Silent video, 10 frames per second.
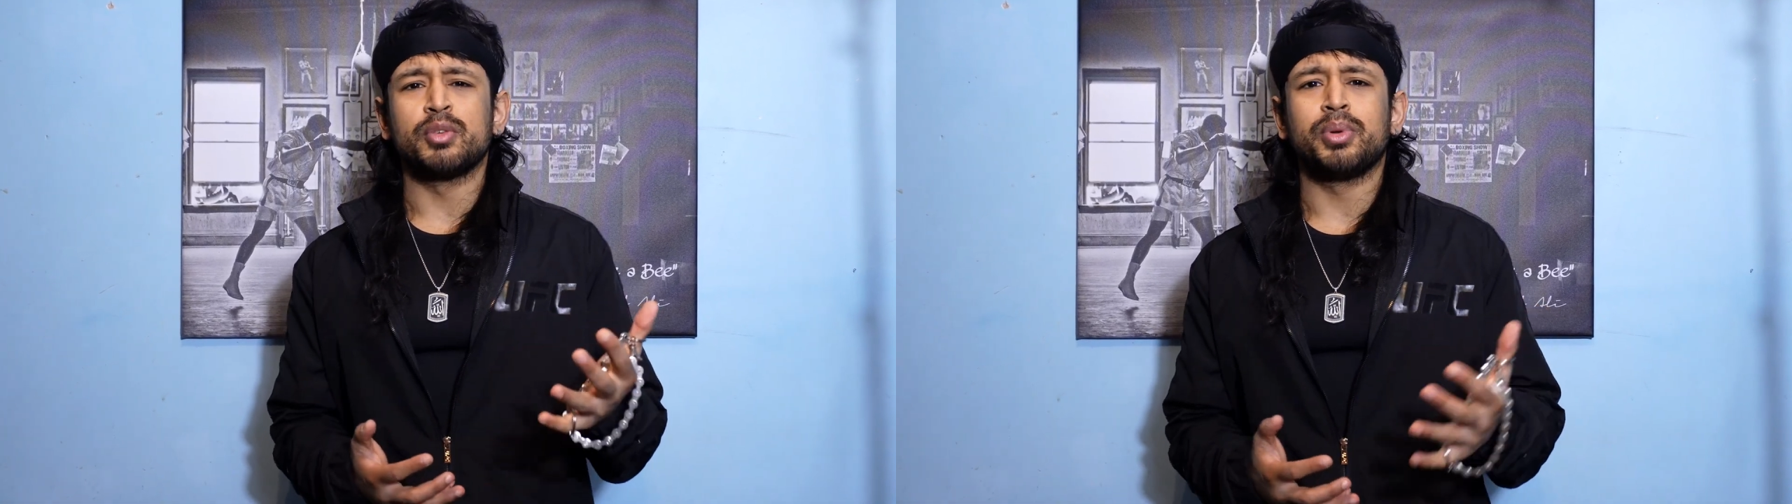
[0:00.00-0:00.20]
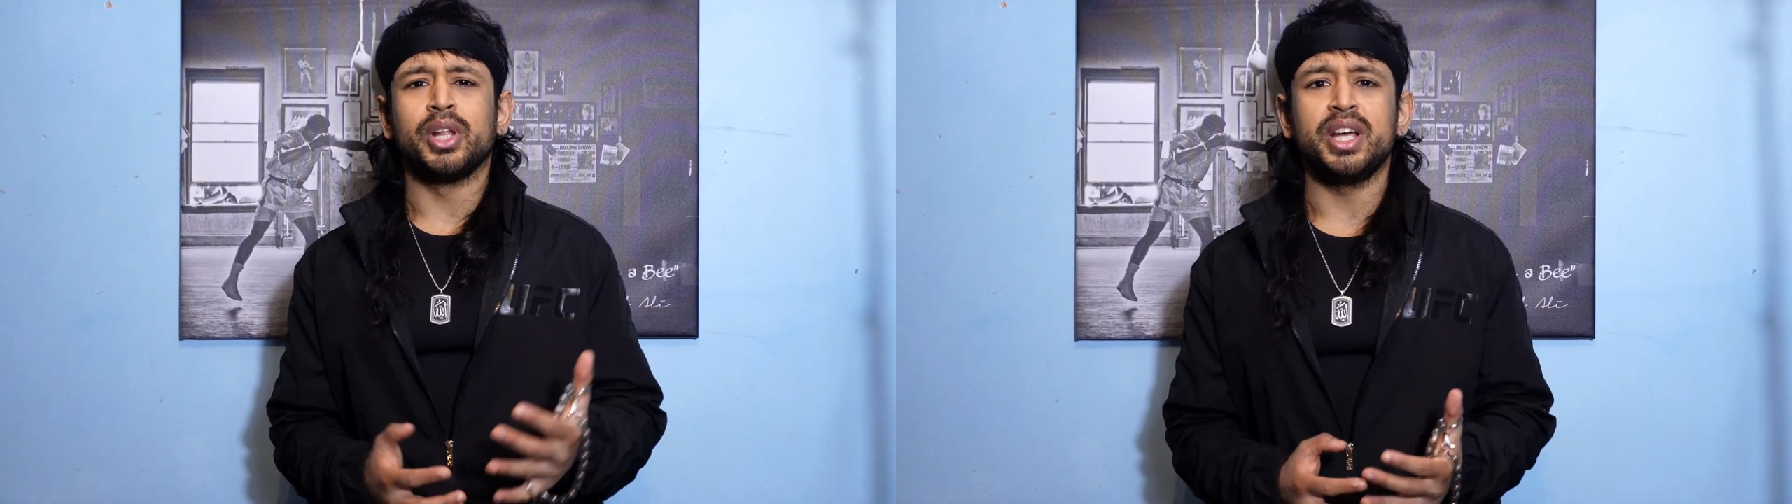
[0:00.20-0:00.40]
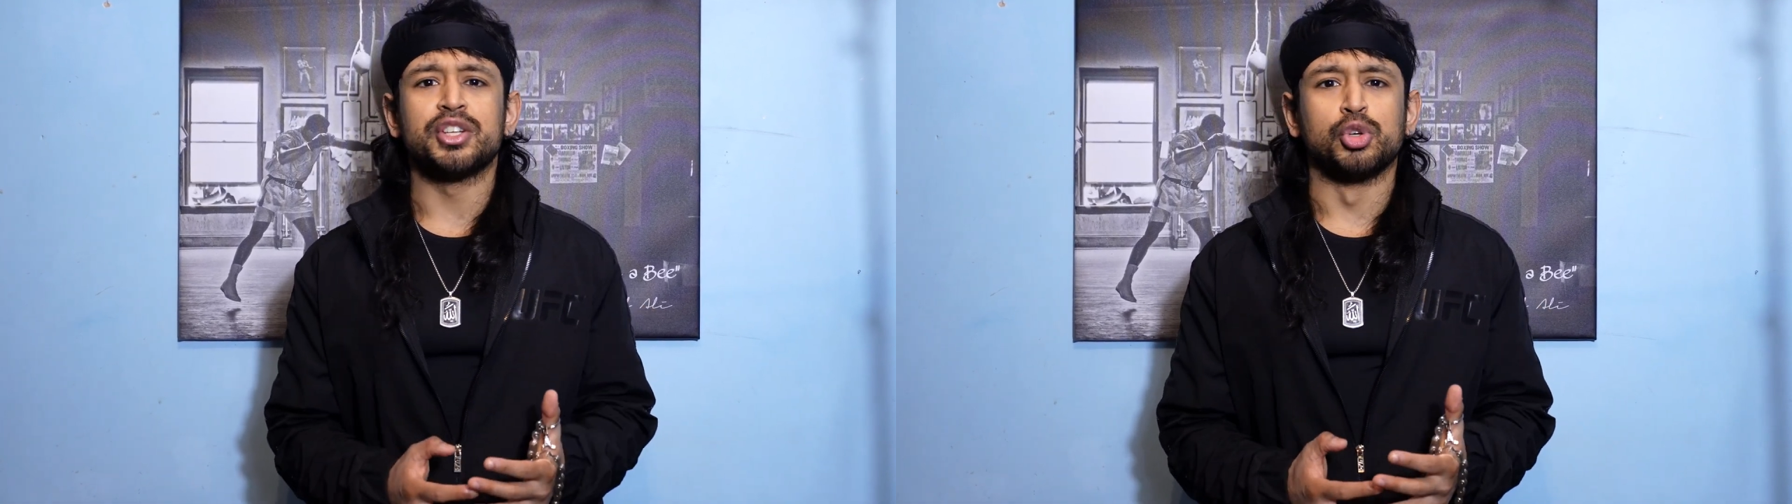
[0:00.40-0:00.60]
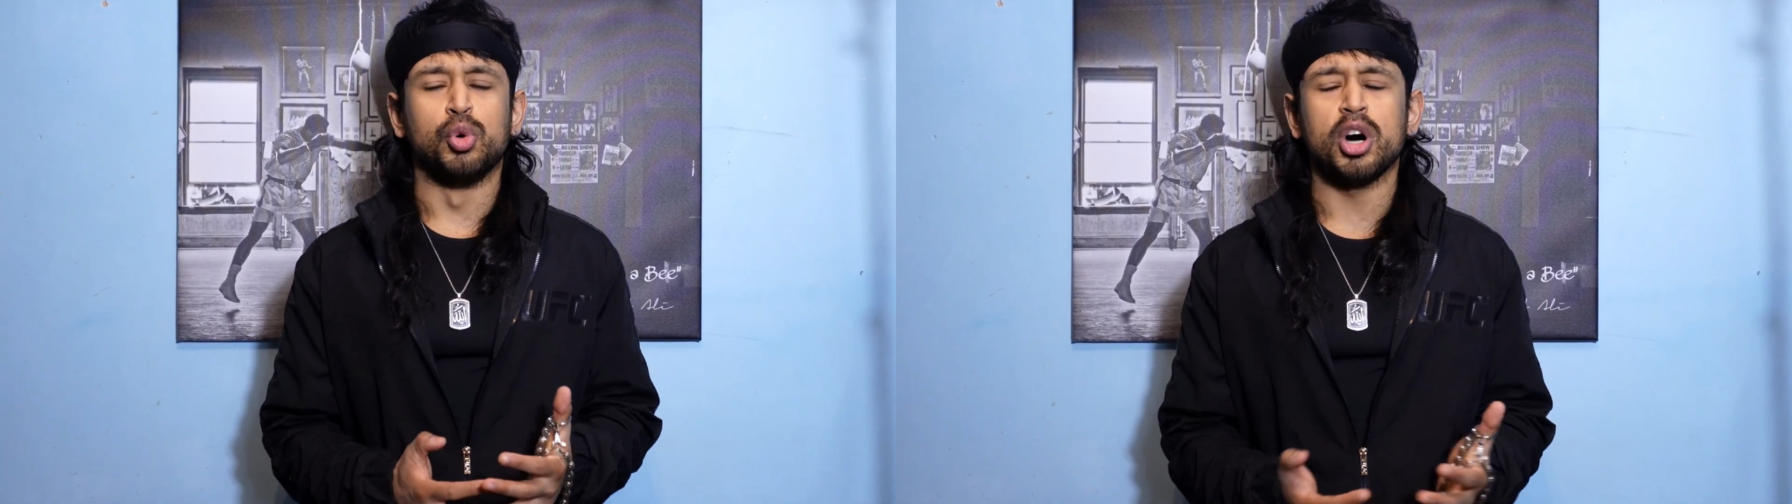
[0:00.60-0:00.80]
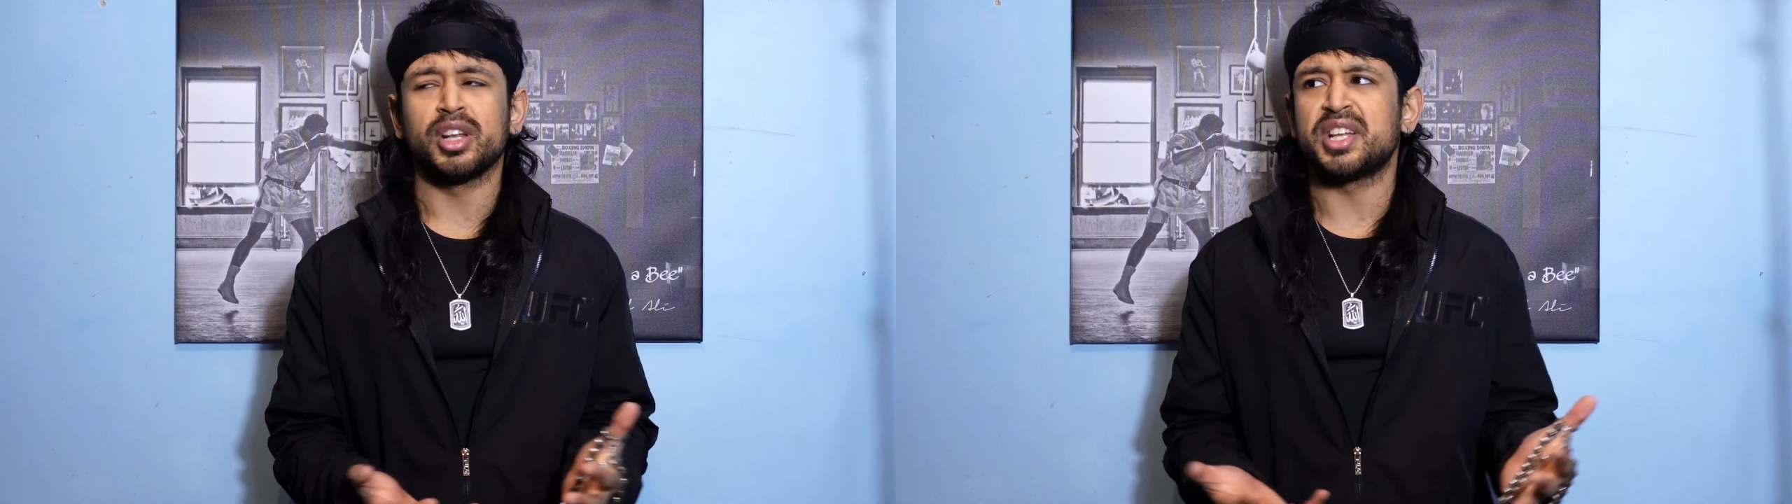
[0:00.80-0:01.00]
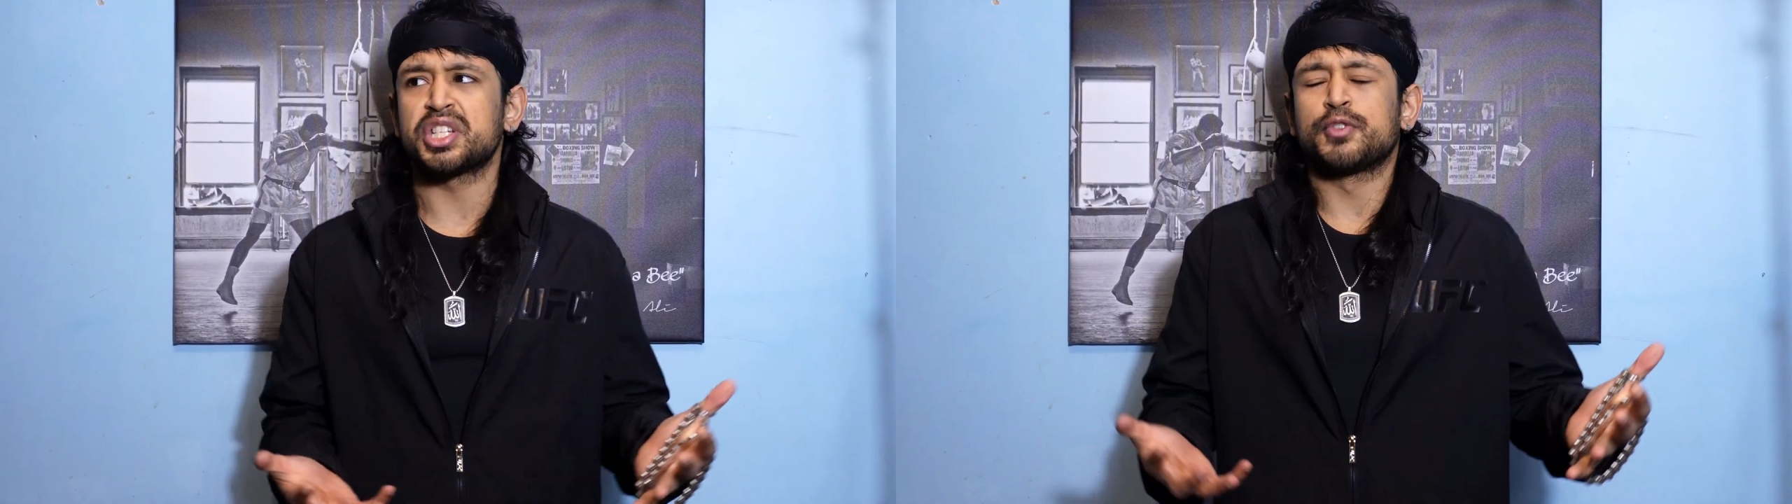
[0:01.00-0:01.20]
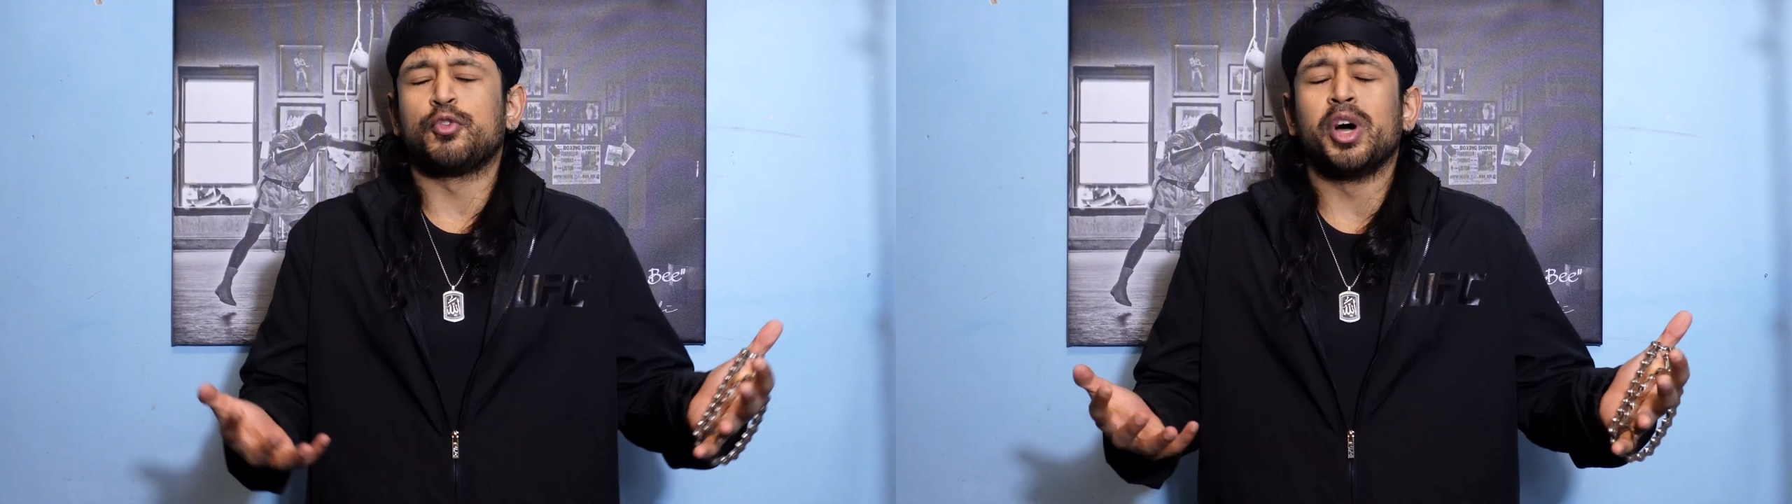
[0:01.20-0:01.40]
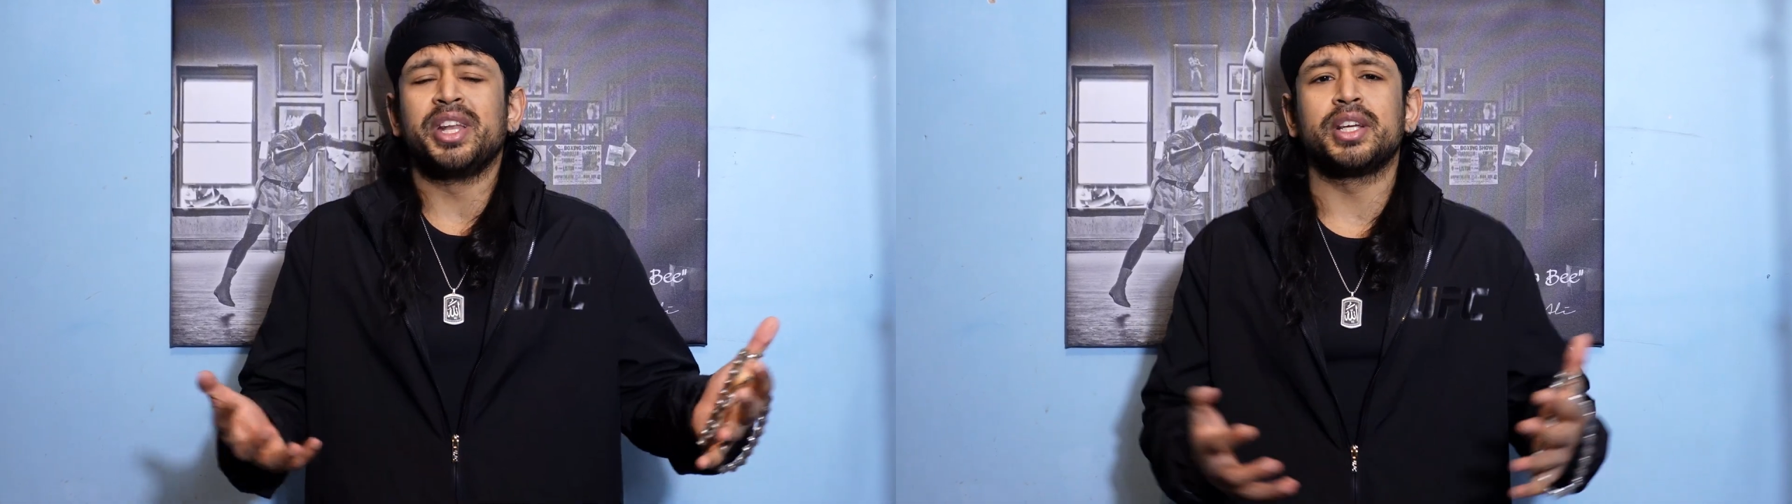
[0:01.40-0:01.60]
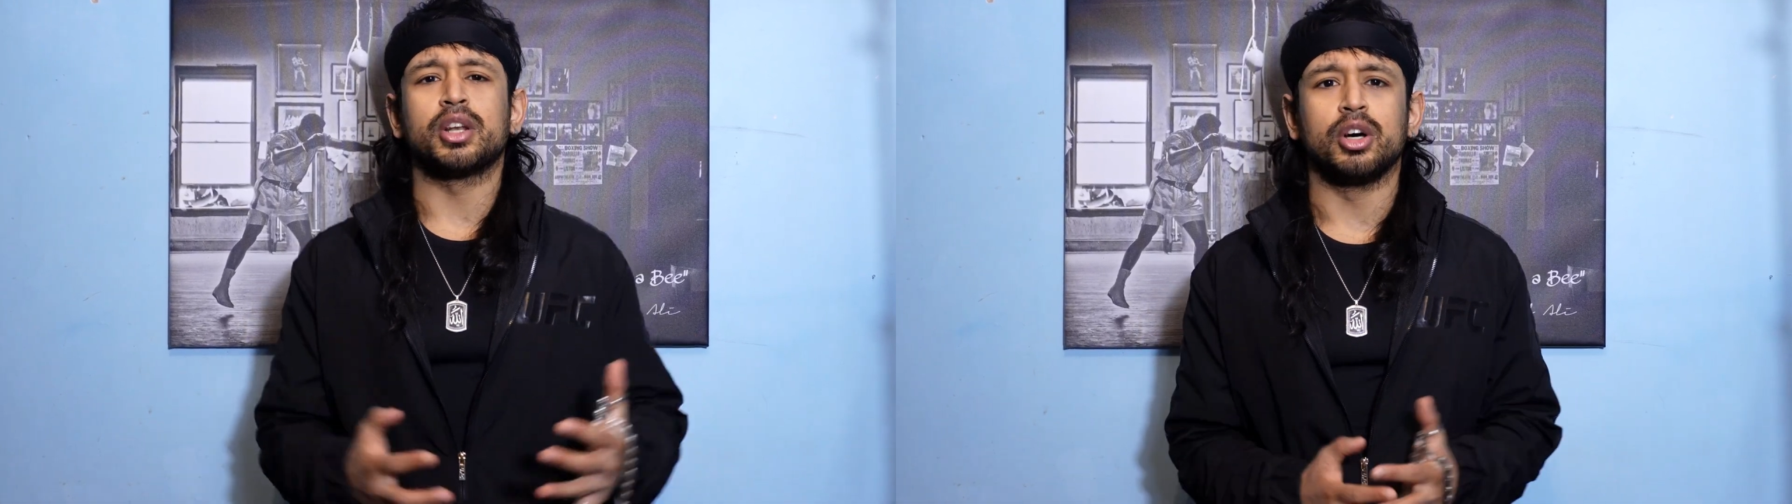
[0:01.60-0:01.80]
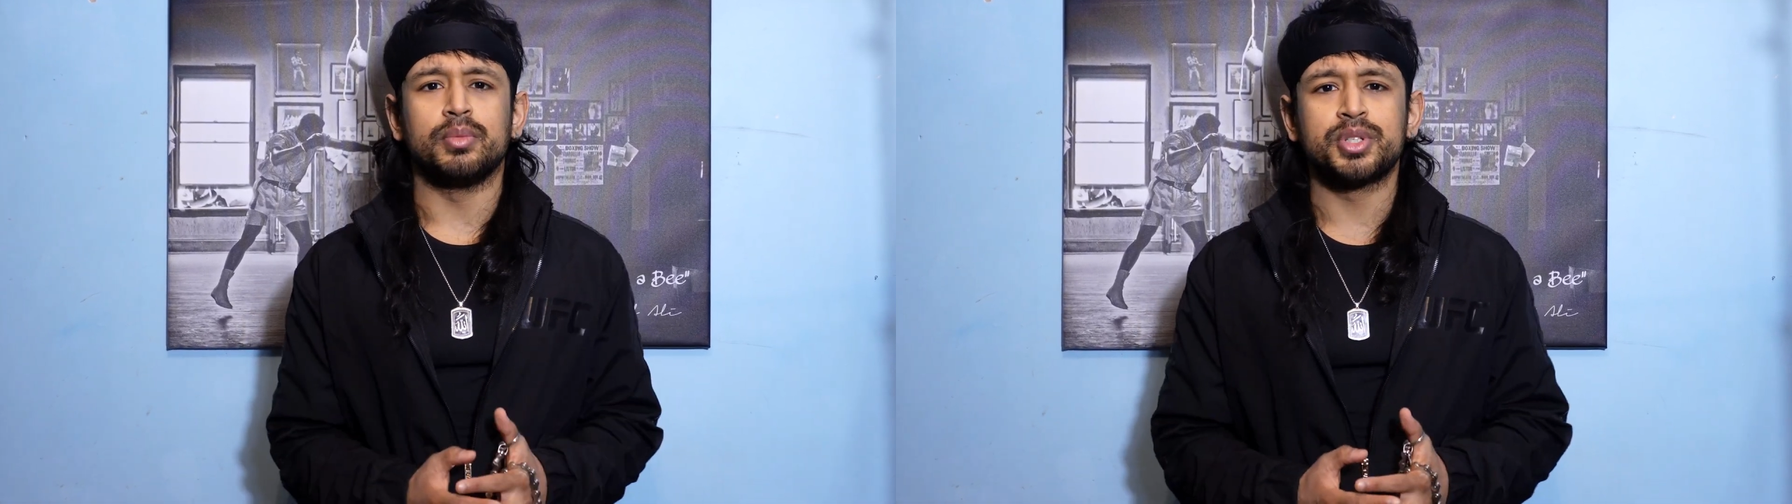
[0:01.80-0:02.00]
players who aren't legends for any
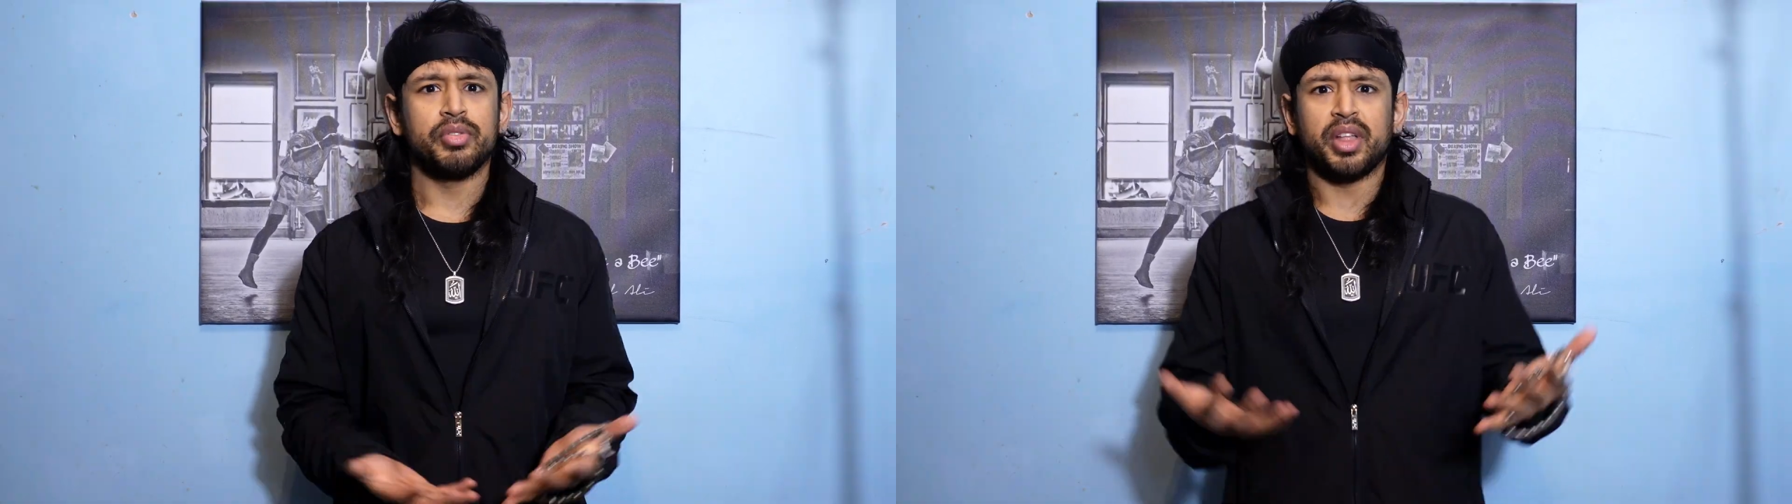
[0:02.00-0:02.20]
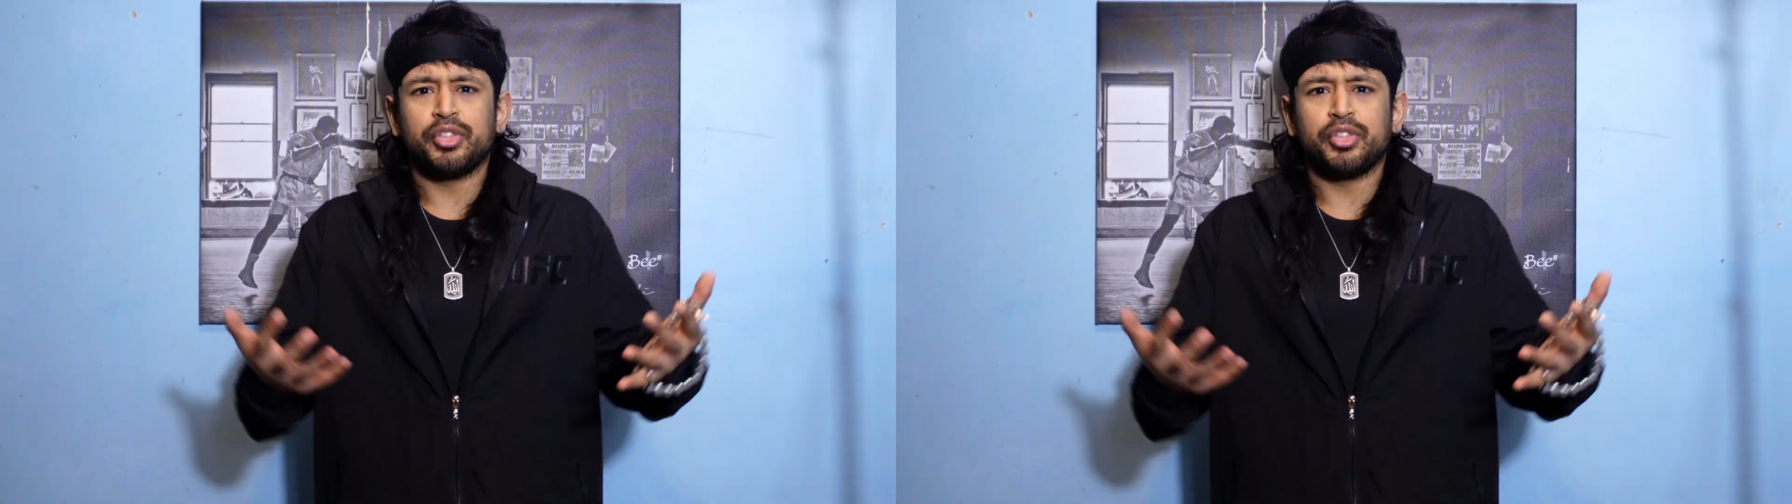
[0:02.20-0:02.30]
clubs than